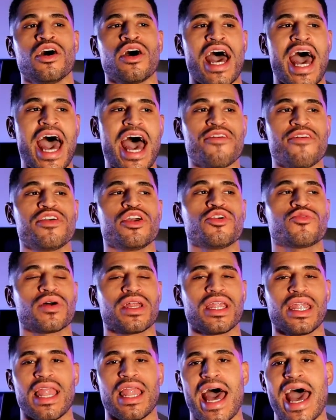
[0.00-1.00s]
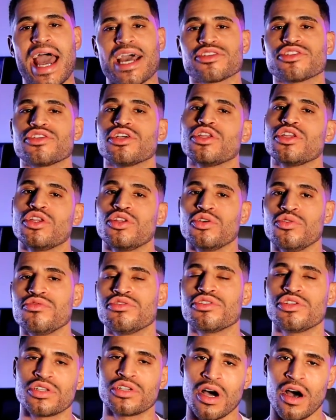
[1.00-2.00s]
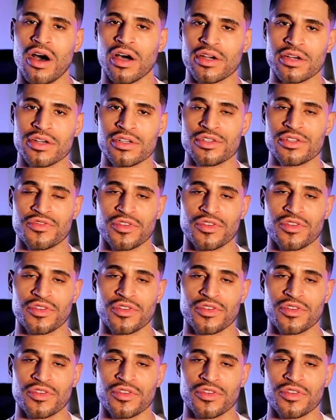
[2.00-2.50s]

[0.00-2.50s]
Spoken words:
Having relaxed, loose joggers